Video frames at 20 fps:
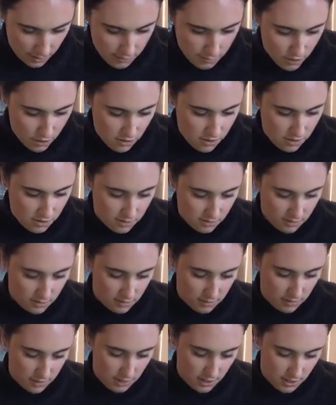Come on.
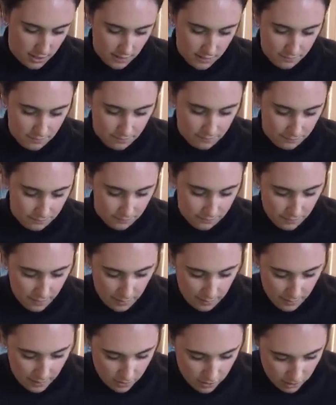
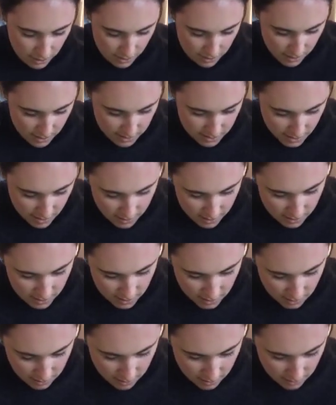Maybe I'll try this
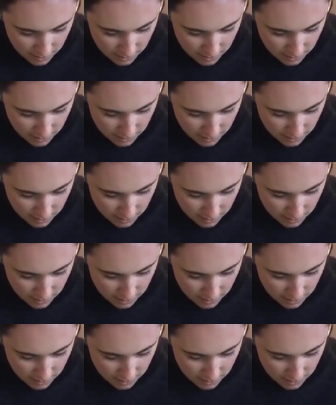end.